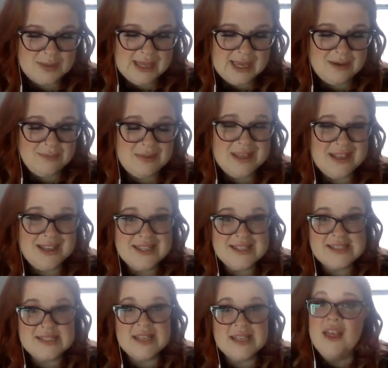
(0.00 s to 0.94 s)
plan
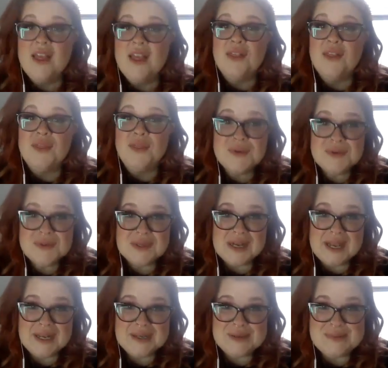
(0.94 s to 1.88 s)
because those are
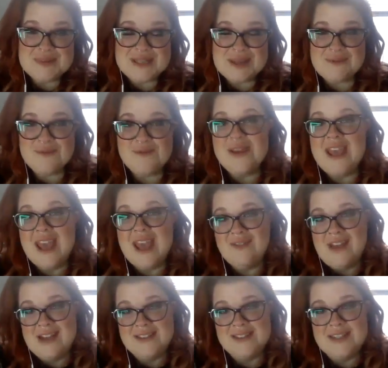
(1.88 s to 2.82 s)
items that we
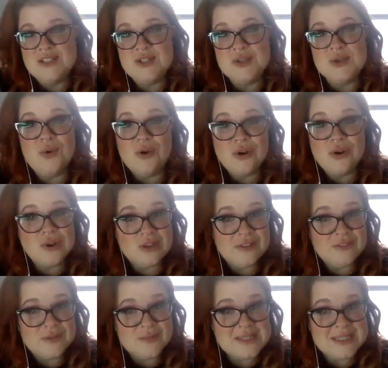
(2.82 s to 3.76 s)
have access to
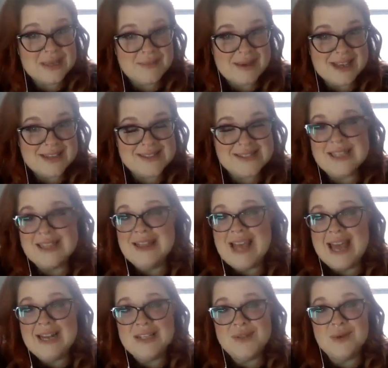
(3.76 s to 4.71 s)
quarterly from CMS.
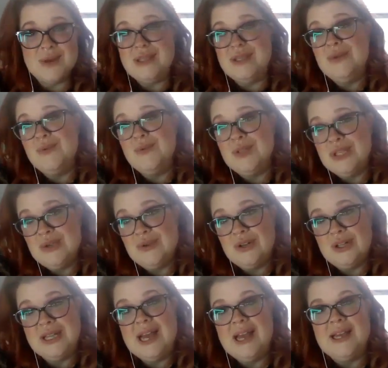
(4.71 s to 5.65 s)
That is what you will
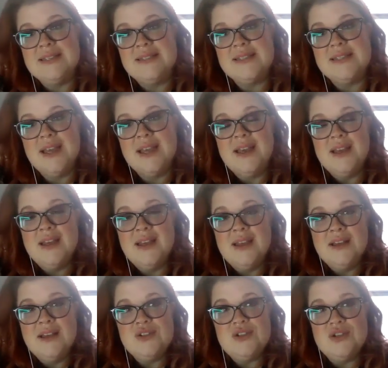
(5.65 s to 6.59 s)
utilize
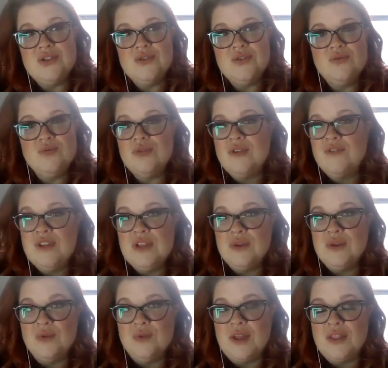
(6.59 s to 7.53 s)
to
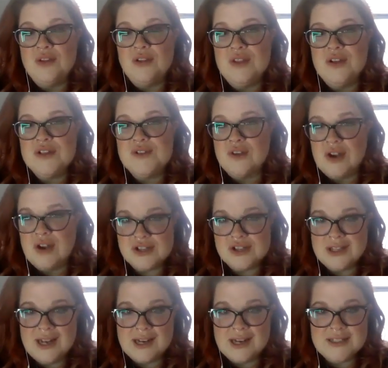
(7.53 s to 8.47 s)
review whether there's
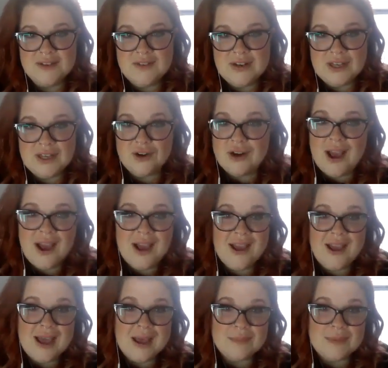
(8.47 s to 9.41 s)
fraudulent activity or
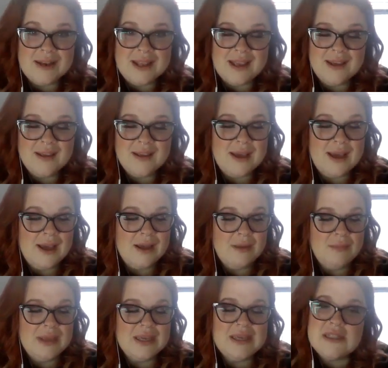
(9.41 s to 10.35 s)
not happening,
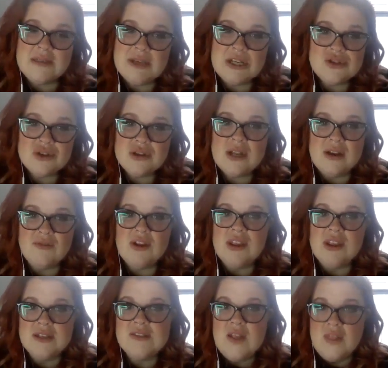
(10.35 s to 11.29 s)
and to make sure that
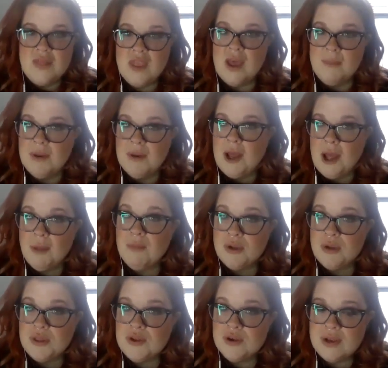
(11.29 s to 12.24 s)
everything's on the up and up
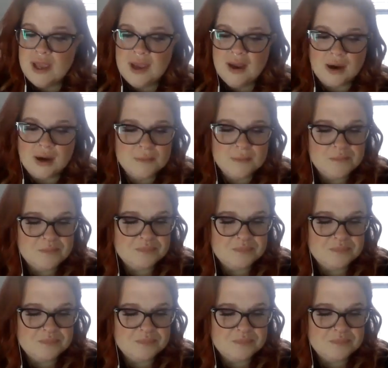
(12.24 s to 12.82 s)
with your care.